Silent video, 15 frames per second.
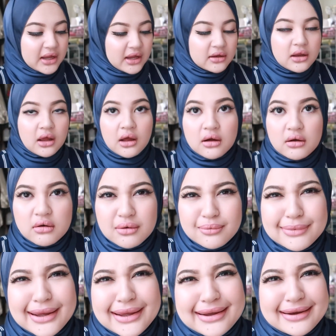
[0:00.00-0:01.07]
Okay, dah. Oh
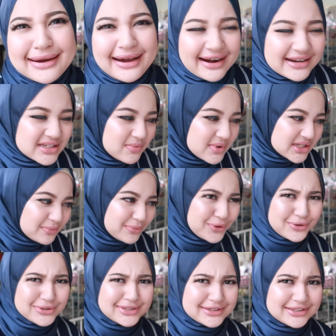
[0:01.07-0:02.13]
my god, I rasa macam
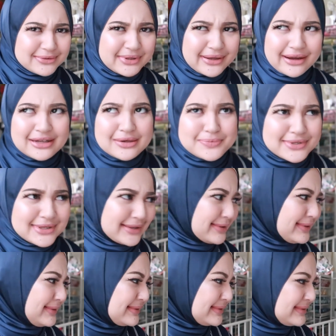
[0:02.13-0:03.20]
berdosa sebab tak pakai
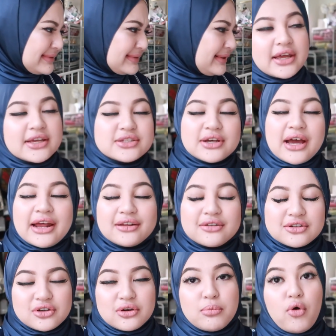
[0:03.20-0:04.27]
lipstick. Okay, so I
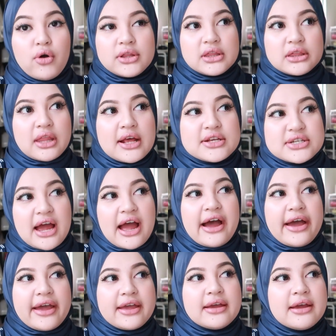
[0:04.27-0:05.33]
you montage
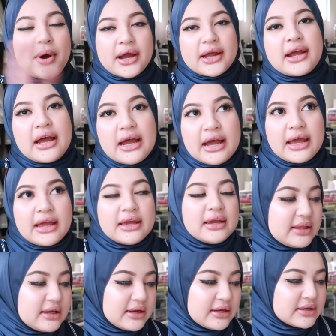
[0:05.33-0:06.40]
I pakai
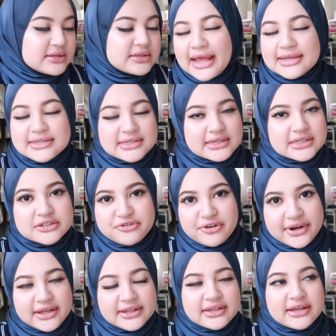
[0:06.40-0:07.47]
this essence for
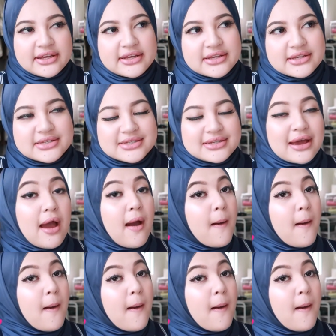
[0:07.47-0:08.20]
8 days.